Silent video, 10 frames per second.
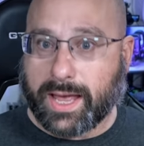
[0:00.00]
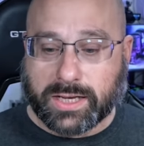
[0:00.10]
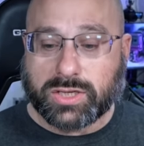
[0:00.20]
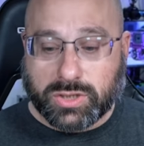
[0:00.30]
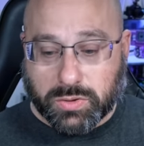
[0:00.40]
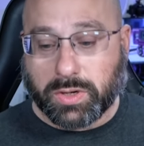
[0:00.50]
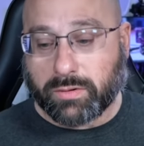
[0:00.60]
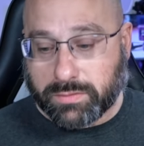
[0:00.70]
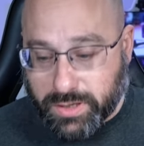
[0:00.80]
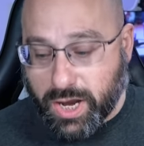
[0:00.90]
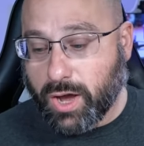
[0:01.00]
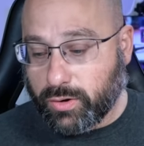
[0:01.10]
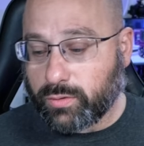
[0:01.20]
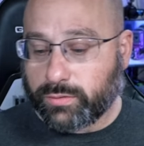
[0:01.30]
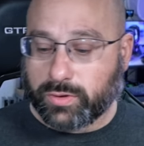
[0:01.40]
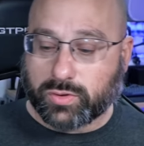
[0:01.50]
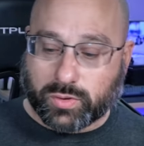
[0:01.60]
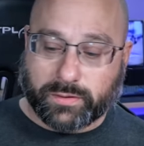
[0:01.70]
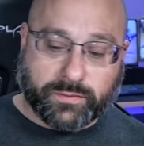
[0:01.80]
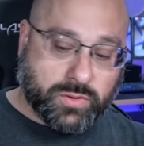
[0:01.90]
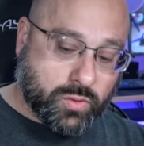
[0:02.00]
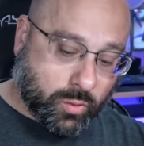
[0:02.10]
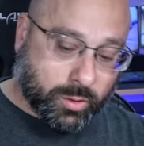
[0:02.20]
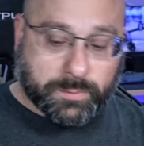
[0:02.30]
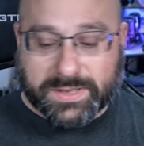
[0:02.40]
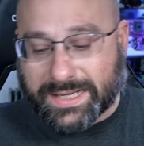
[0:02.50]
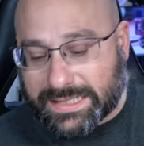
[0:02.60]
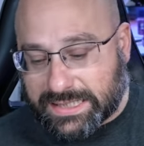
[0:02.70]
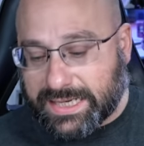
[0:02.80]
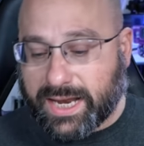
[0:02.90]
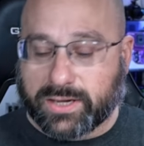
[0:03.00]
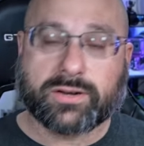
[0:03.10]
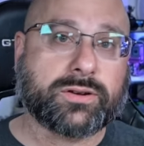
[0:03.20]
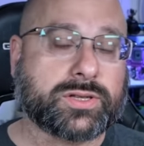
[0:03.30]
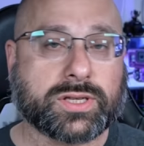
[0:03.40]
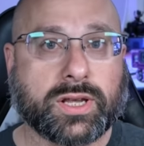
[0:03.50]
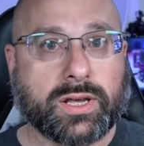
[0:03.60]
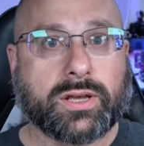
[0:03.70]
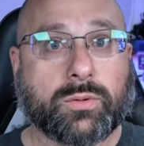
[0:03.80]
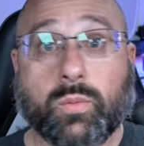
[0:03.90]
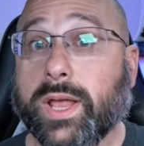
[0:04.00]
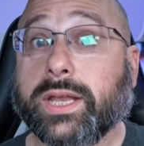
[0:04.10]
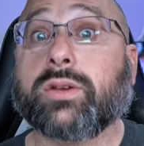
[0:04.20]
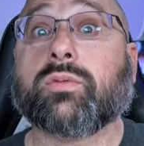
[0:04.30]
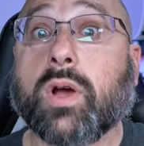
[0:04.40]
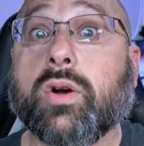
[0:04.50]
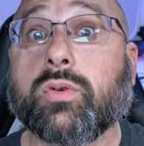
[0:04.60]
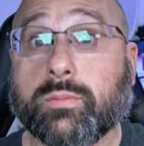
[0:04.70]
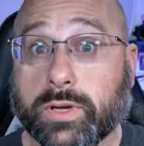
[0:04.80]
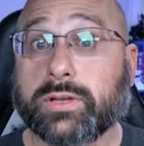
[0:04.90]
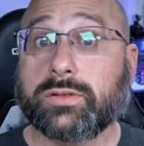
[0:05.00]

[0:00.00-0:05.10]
and you don't know the sort of norms and standards when in Rome,